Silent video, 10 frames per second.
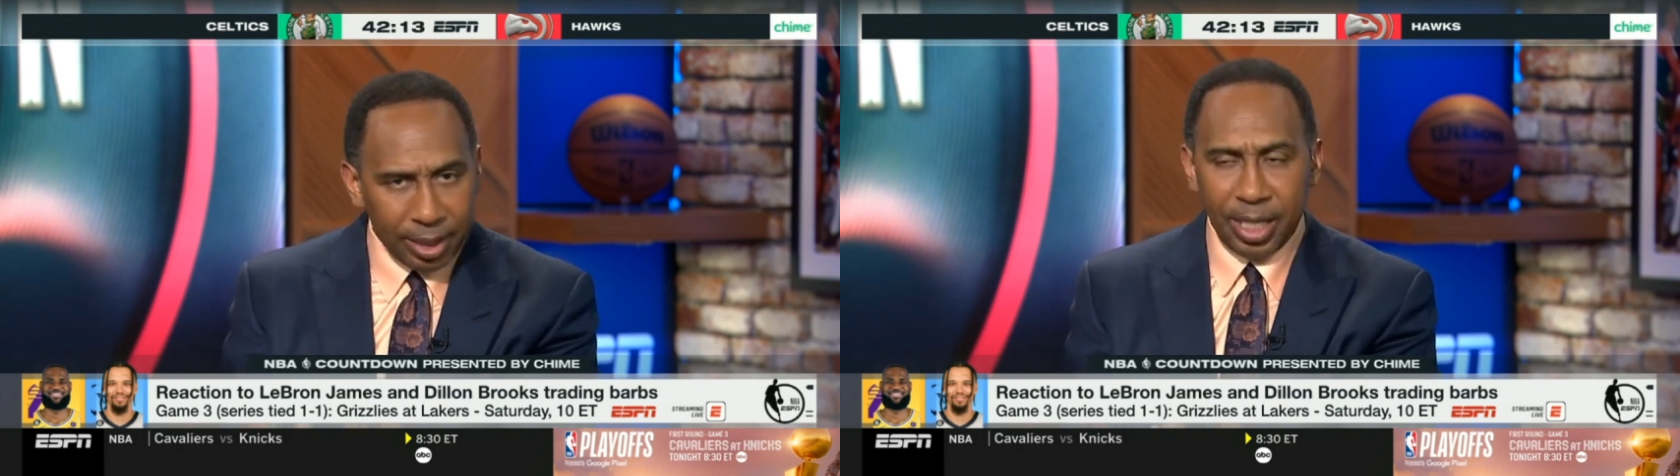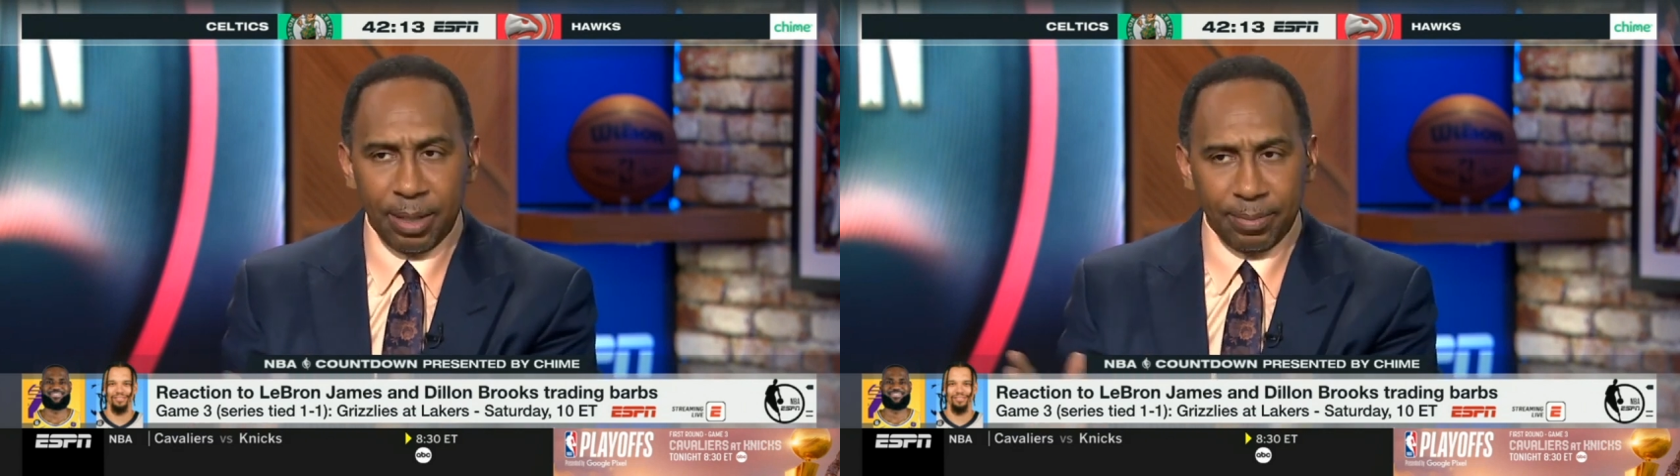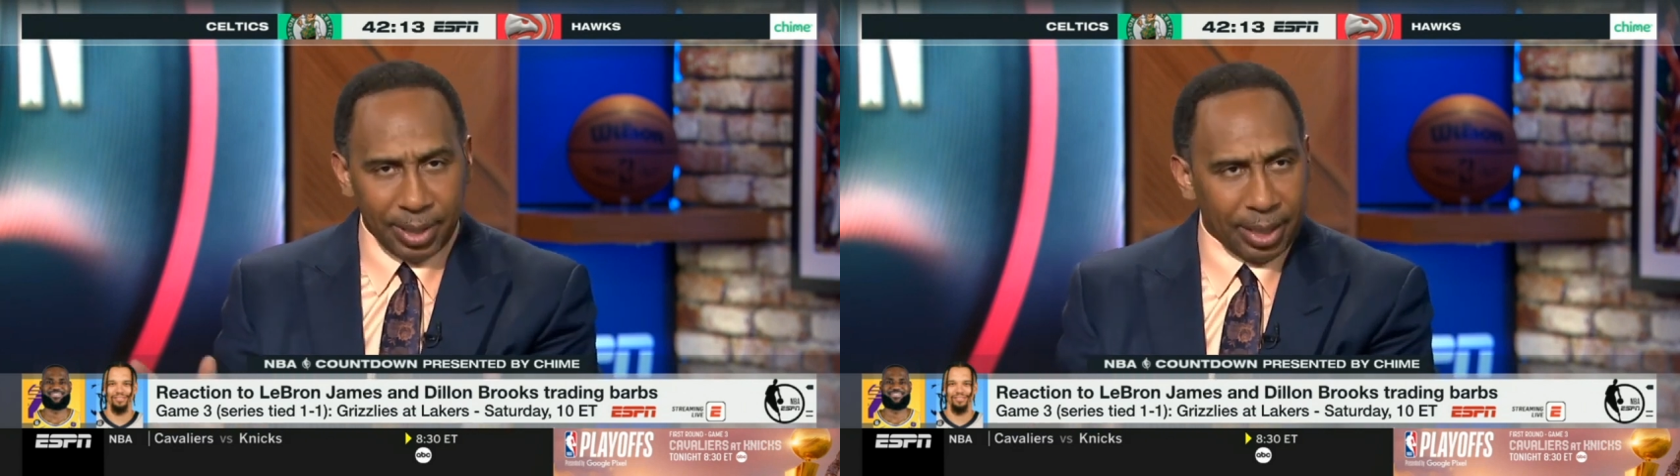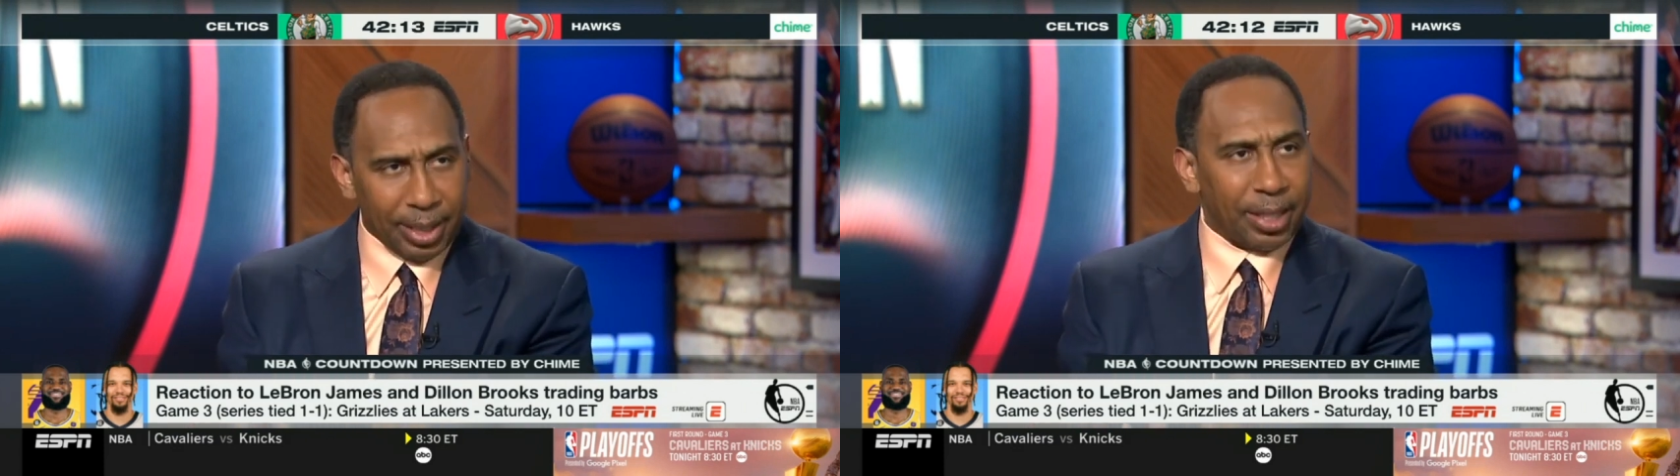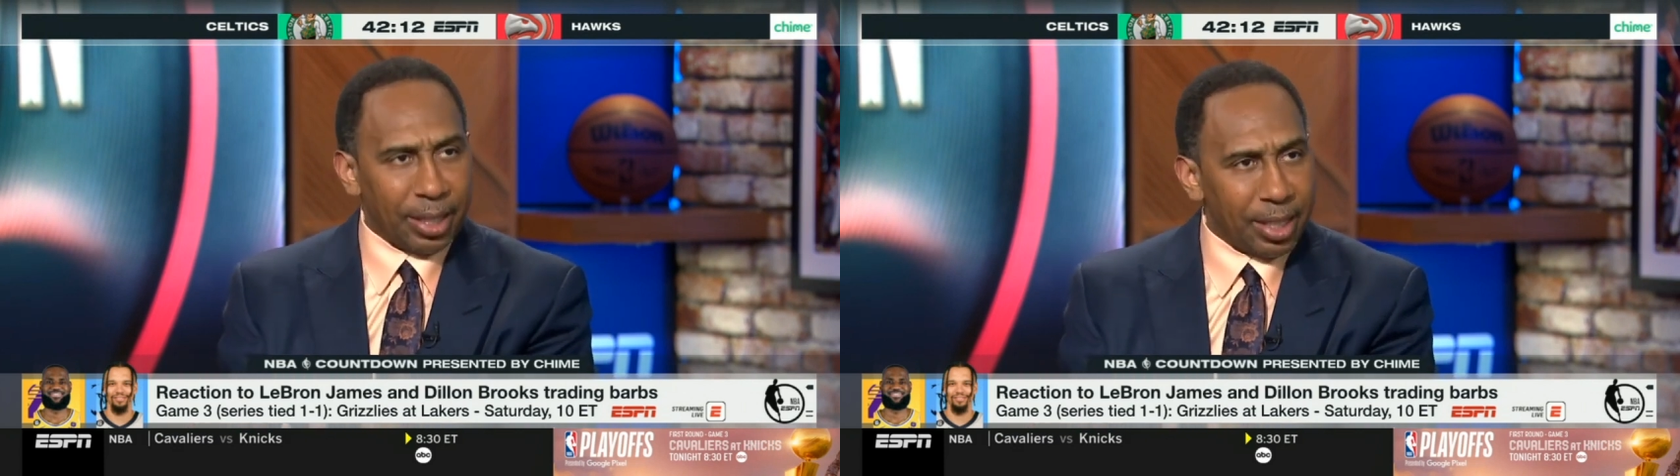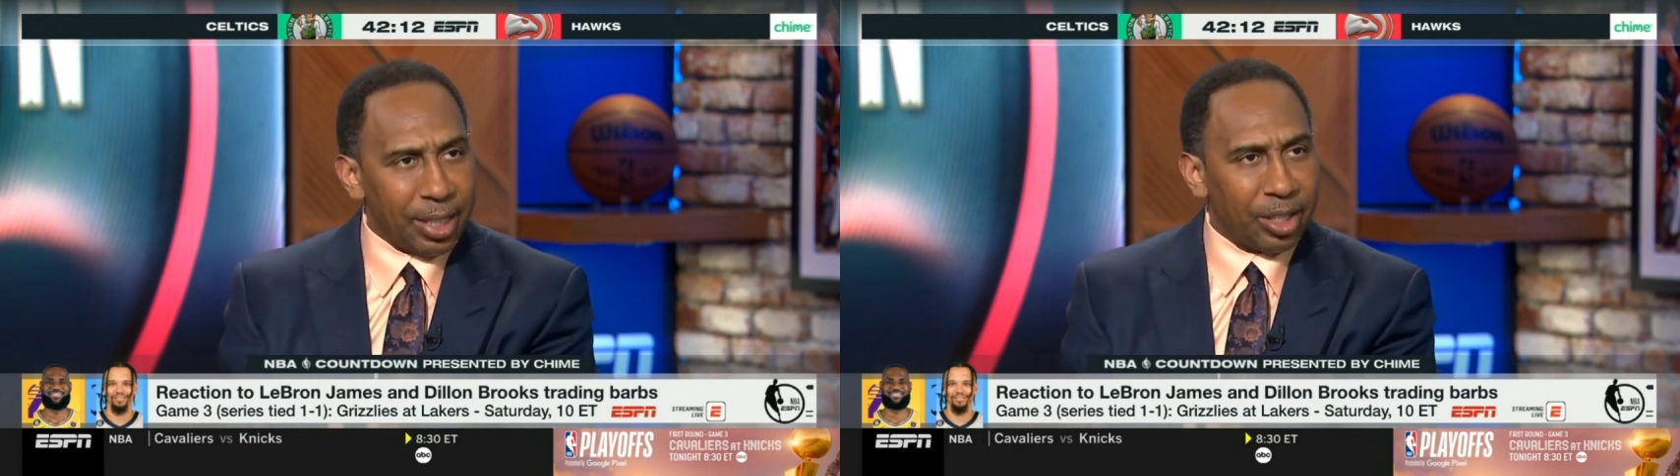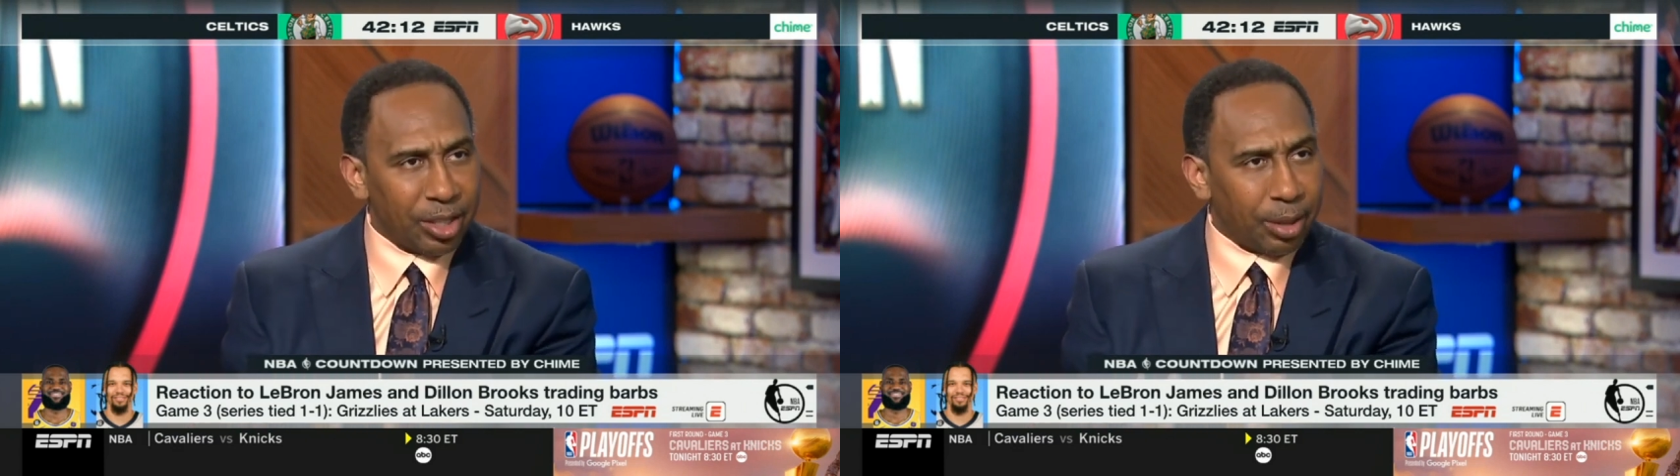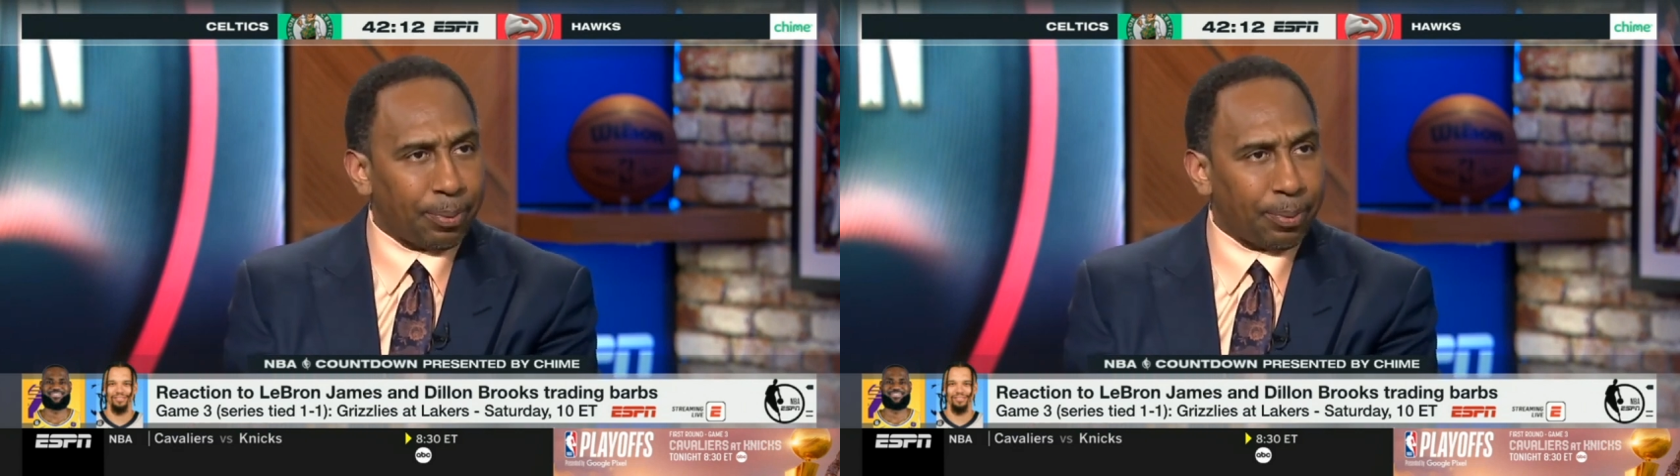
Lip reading: Team togetherness is the